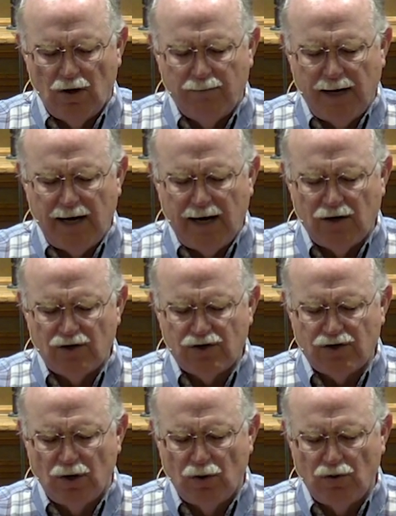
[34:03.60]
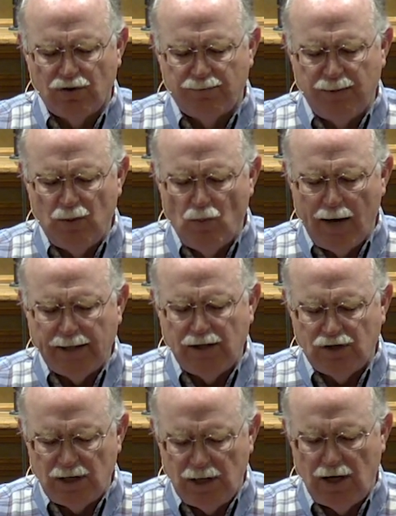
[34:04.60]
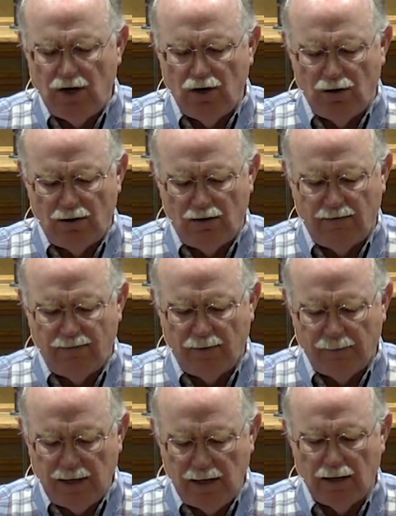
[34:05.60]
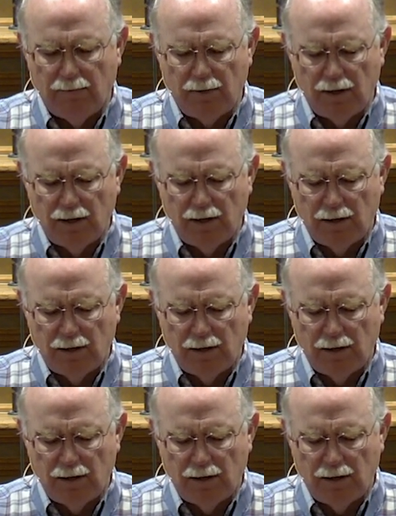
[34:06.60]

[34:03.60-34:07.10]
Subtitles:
Lord, may our souls be ready to hear from Him.